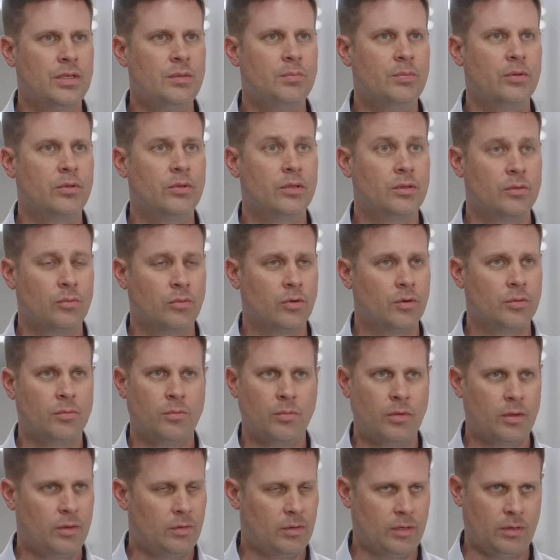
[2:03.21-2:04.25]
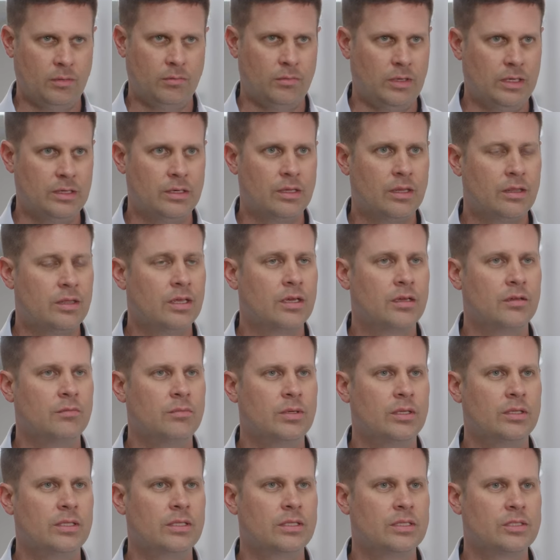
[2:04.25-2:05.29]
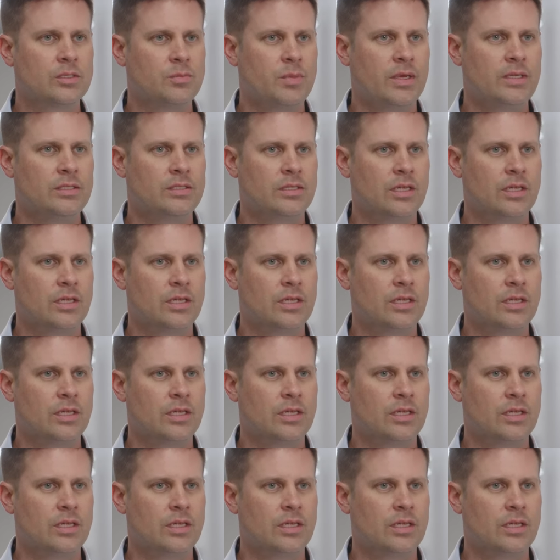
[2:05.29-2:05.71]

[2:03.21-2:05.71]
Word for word: people and we're in the thick of building the space